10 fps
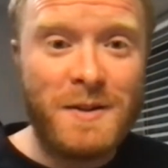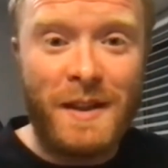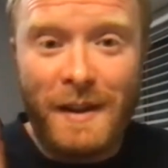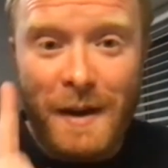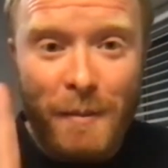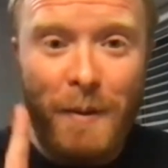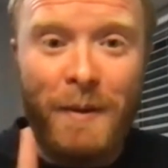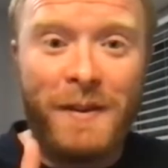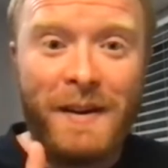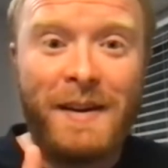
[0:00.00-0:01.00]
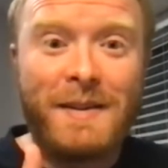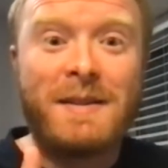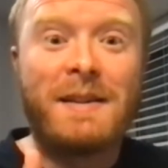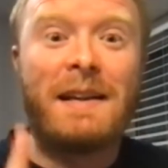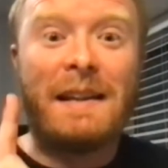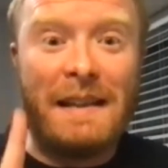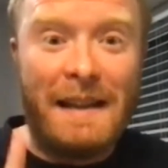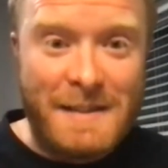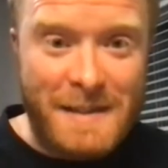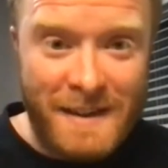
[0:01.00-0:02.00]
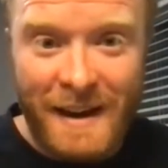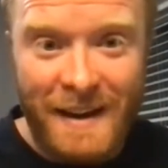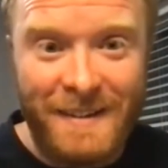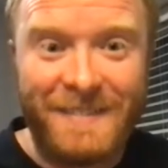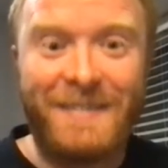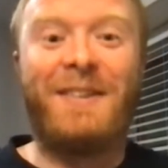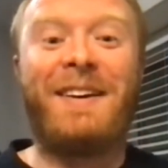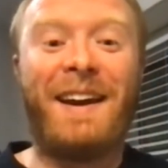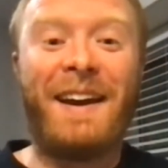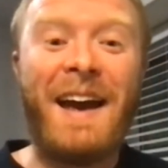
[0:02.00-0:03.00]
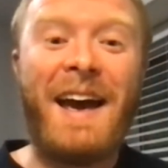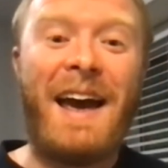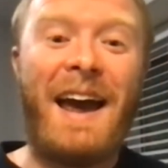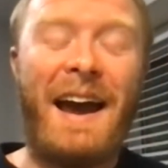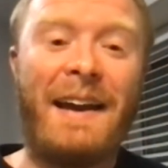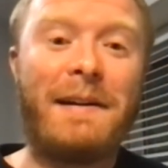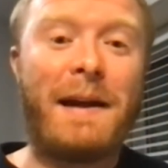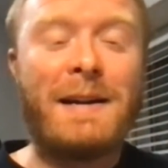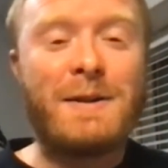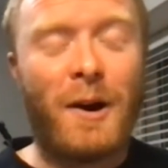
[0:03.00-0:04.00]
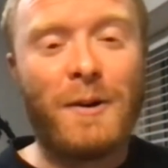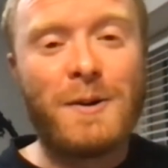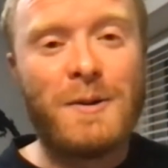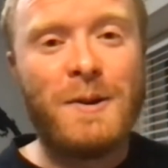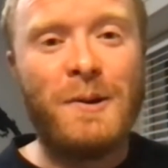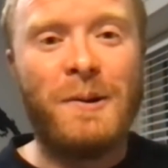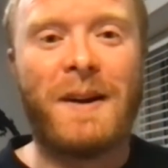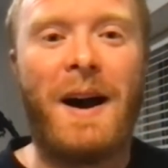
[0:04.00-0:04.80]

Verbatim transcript: And the number one thing is listening. And it's hard to do.